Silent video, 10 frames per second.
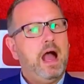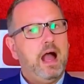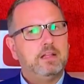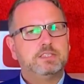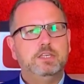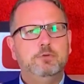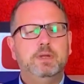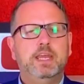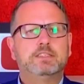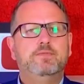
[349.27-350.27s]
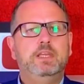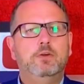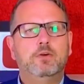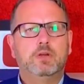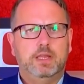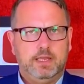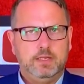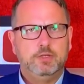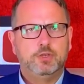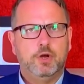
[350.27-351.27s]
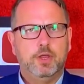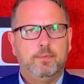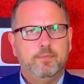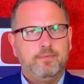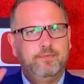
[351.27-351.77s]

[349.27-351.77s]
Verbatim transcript: I'll see you in my next video. Click and enjoy.